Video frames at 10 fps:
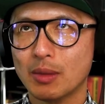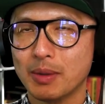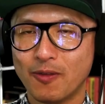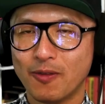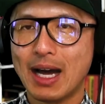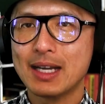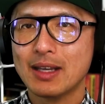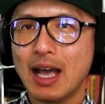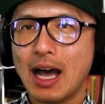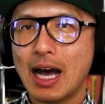fast,
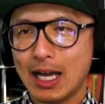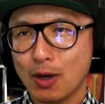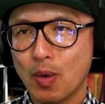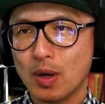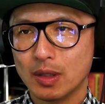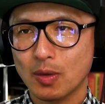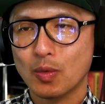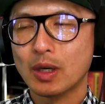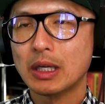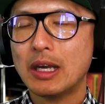high quality
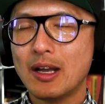work,